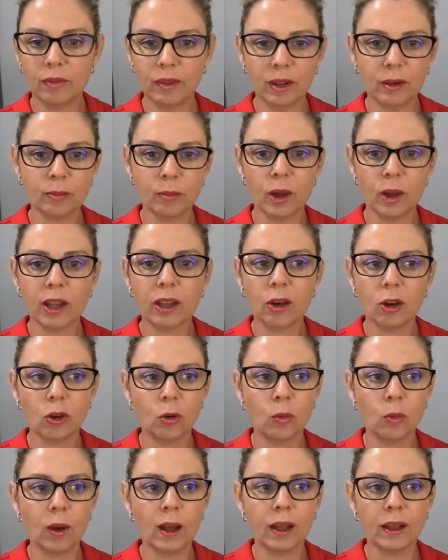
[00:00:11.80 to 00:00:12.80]
my goal
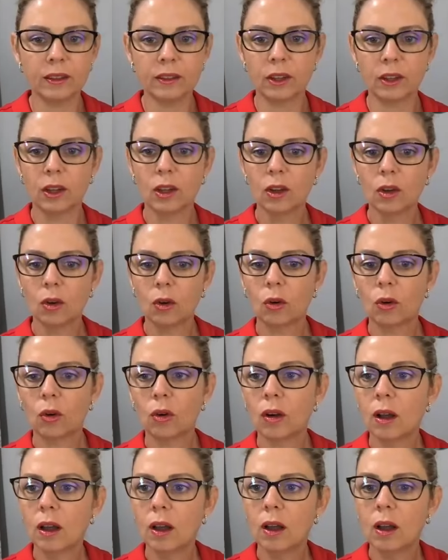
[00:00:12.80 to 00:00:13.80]
weight,
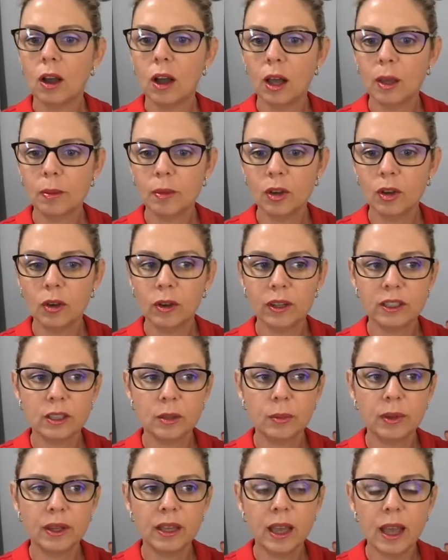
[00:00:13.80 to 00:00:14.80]
or I'm going to
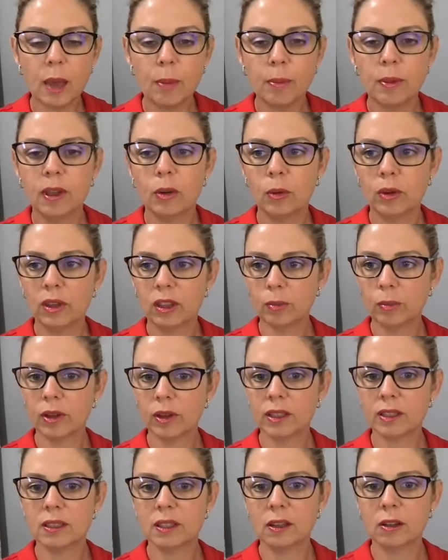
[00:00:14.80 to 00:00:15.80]
be happier with
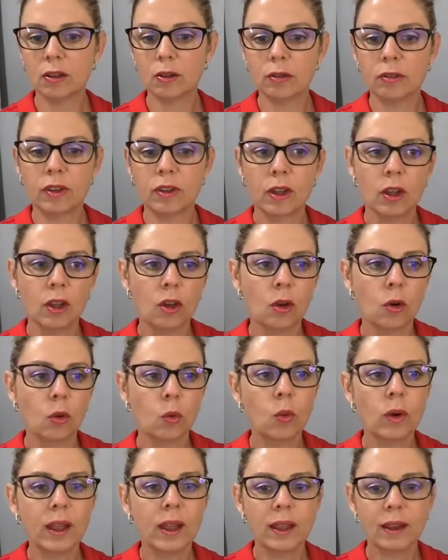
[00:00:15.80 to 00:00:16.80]
myself
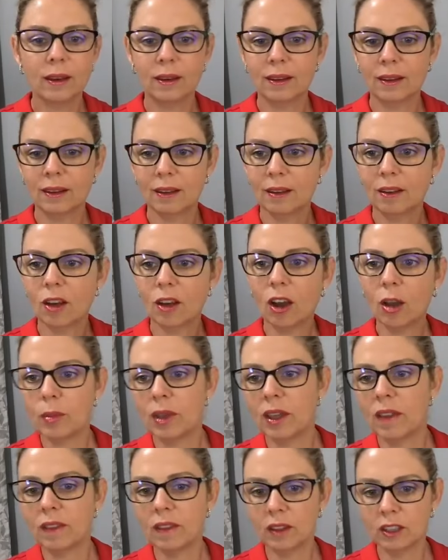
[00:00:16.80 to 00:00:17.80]
when I'm
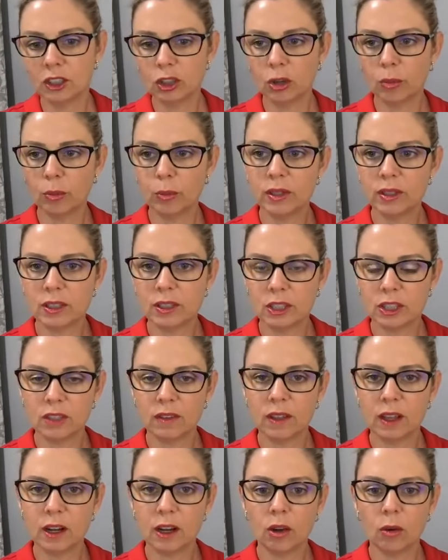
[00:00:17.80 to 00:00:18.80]
in the job position
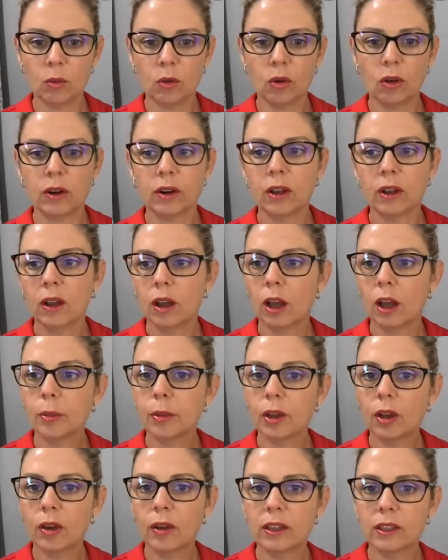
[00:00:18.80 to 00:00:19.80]
that I want. I'm
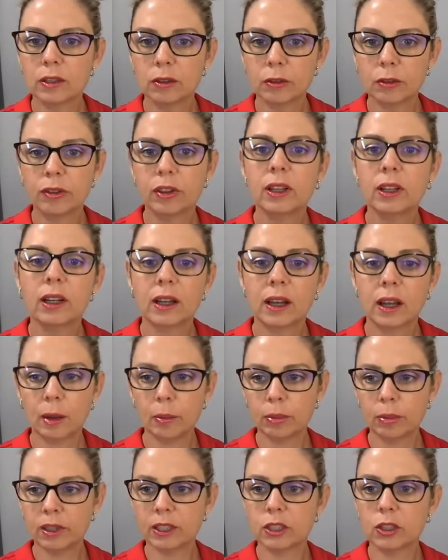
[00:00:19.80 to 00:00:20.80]
going to feel
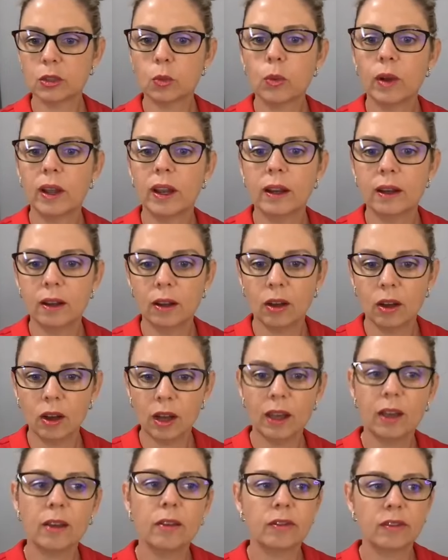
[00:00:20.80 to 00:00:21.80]
accomplished when I
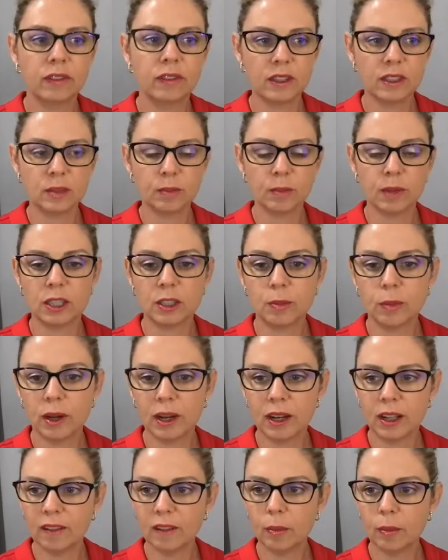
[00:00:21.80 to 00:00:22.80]
have this much
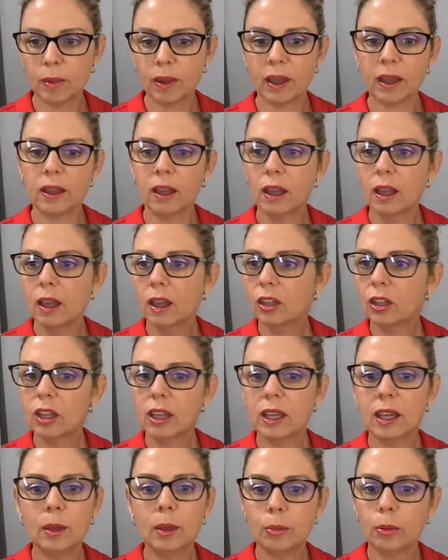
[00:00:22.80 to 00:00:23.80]
money in the bank. You
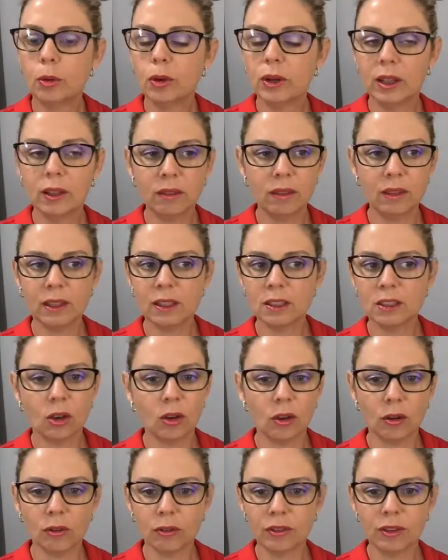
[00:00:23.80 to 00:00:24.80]
keep putting things
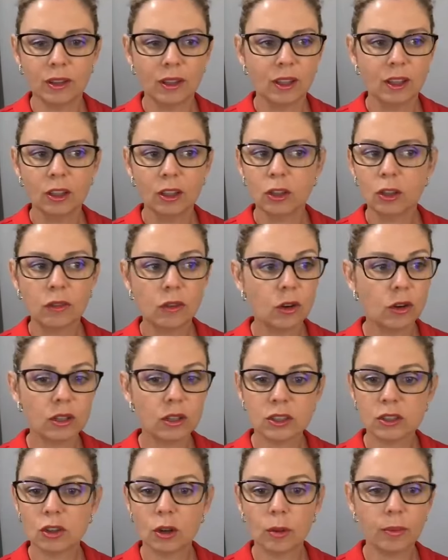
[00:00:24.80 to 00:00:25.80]
off. You've got to
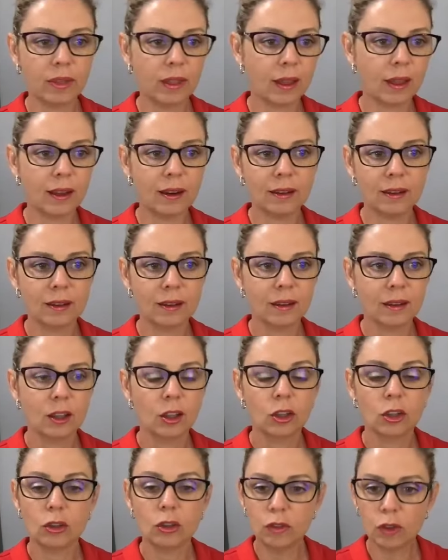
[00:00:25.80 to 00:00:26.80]
stop that.
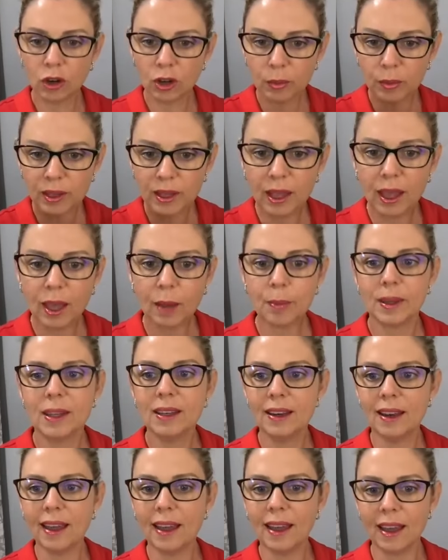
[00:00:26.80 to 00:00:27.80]
You've got to be happy
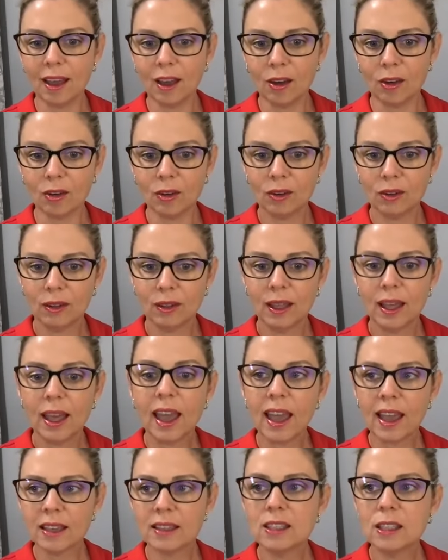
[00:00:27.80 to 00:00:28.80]
now,
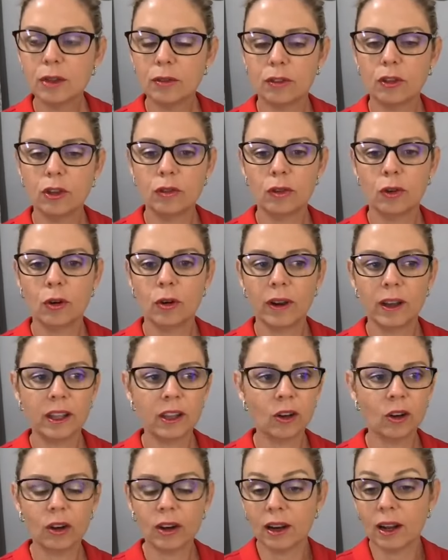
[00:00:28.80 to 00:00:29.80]
as if you've already
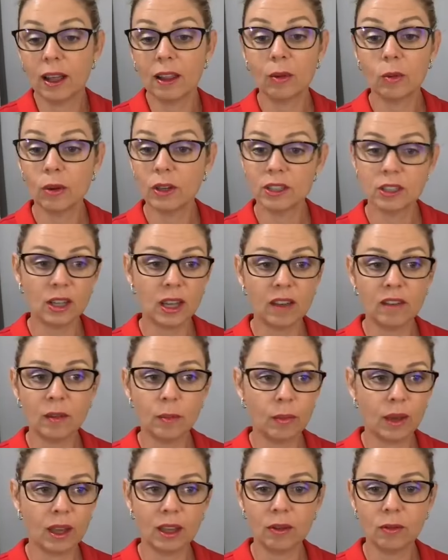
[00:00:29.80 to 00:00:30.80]
got it. Otherwise, you haven't
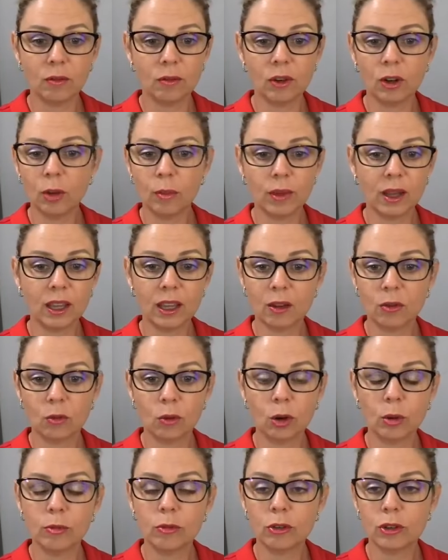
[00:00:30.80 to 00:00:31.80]
made not making
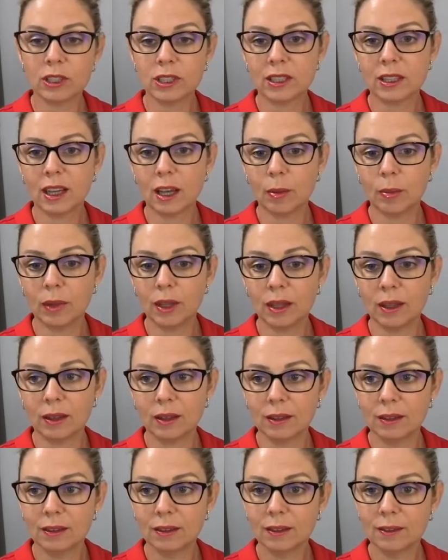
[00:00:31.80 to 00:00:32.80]
room for it to come
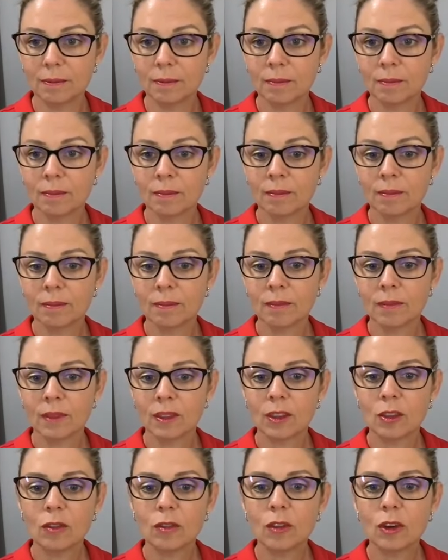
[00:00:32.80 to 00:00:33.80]
in.
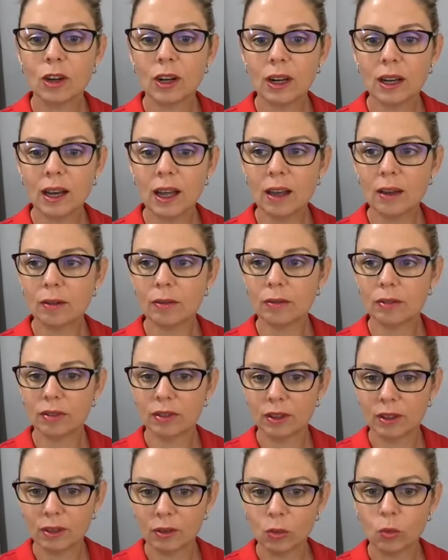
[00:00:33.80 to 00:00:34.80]
You've got to love
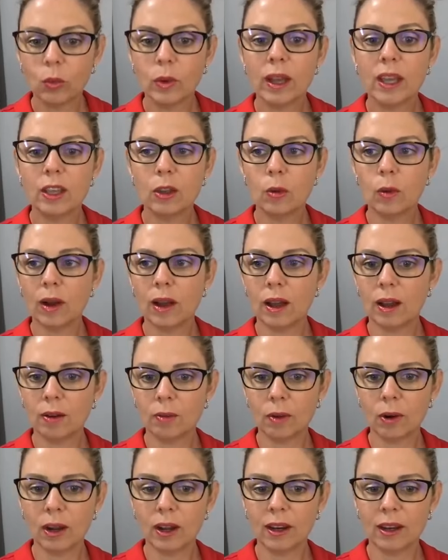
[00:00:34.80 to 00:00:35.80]
where you are
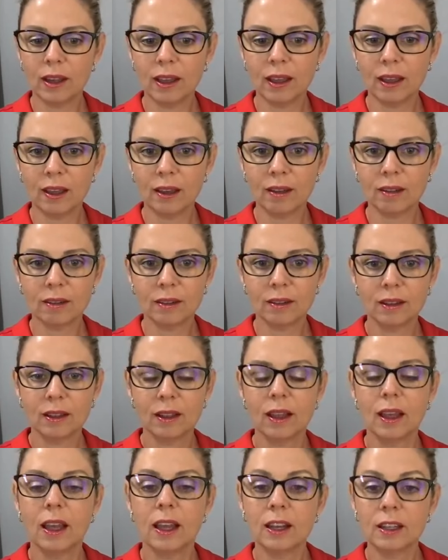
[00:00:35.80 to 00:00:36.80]
right now.
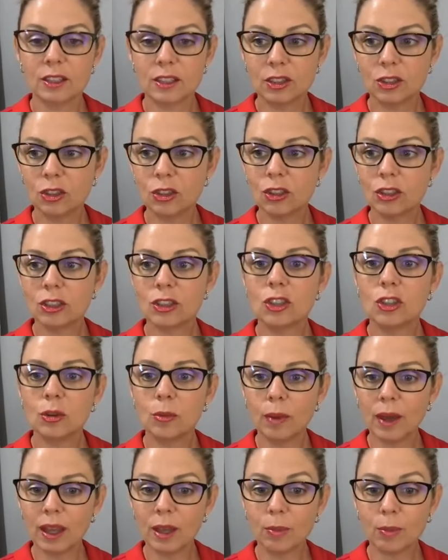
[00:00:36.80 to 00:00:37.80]
And as soon as you
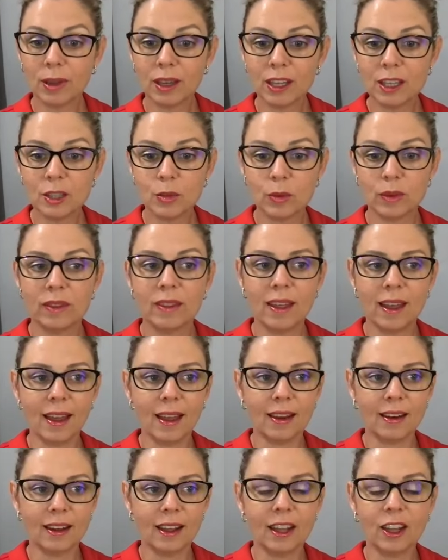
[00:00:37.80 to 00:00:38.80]
make peace with
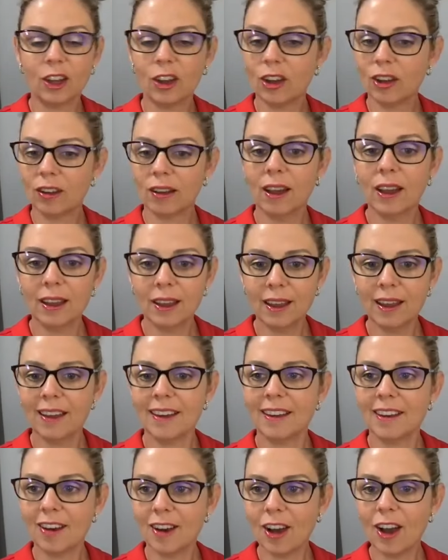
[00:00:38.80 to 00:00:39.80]
that and go,
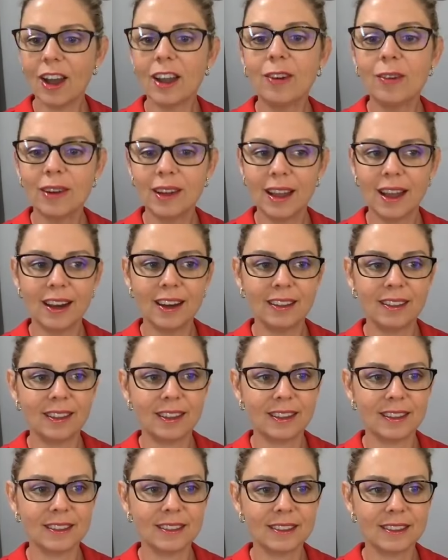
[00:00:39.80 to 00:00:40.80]
okay, I created
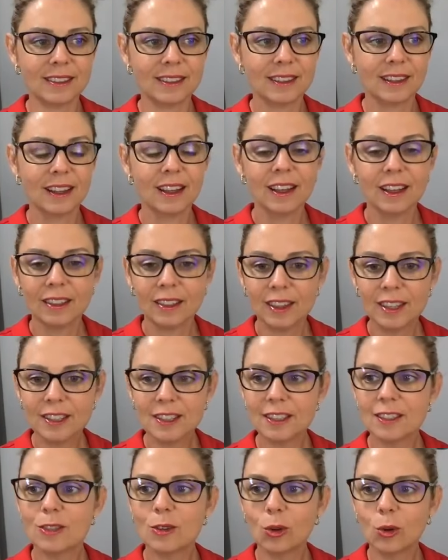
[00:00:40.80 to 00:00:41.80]
this. This
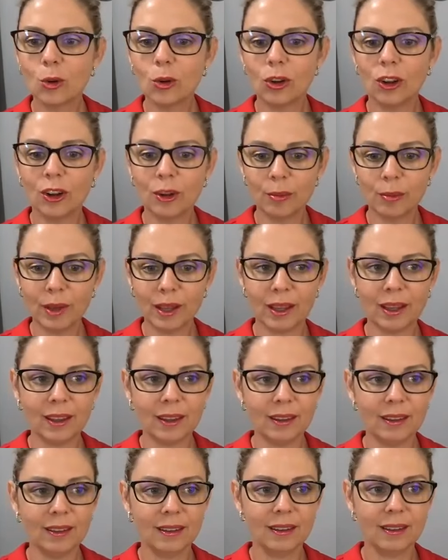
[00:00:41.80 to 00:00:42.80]
is all on
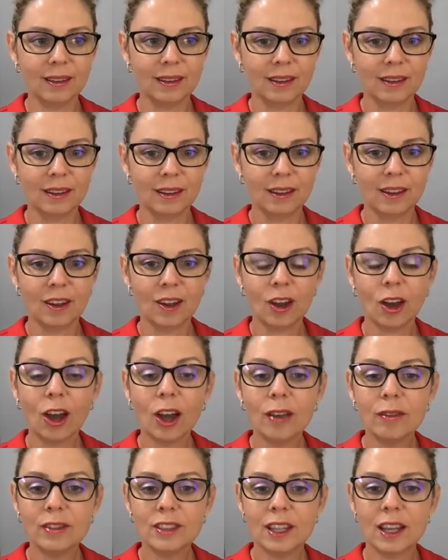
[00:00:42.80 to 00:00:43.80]
me.
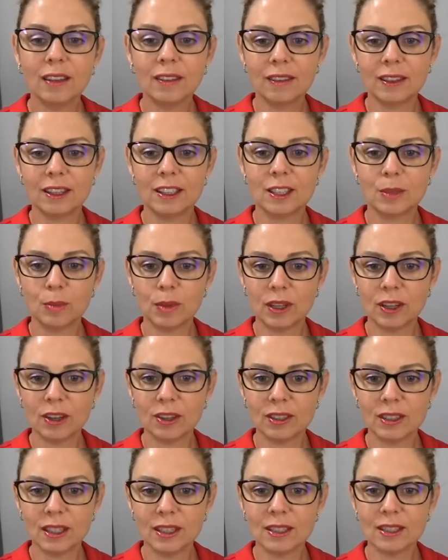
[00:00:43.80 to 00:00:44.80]
I've done this because
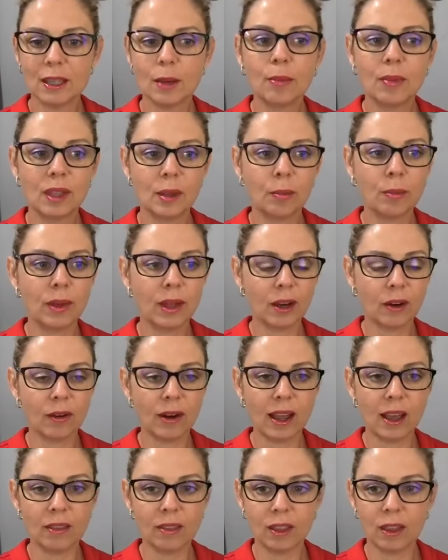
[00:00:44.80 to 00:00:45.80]
there's something better
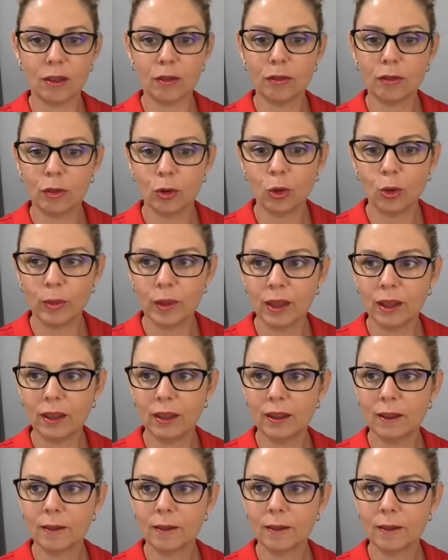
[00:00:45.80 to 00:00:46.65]
out there for me.